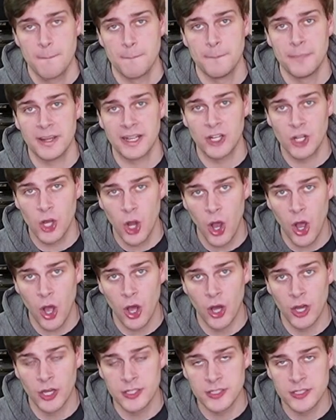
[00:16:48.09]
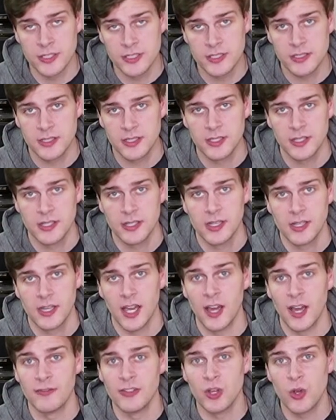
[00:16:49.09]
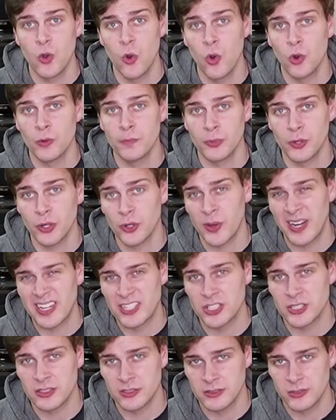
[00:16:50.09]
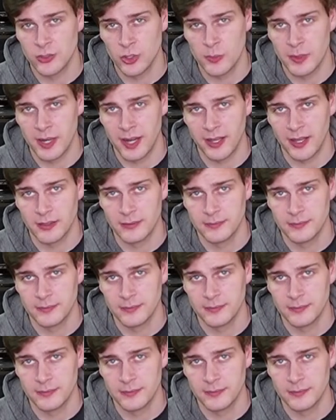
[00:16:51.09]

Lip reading: because of the chord progression normally,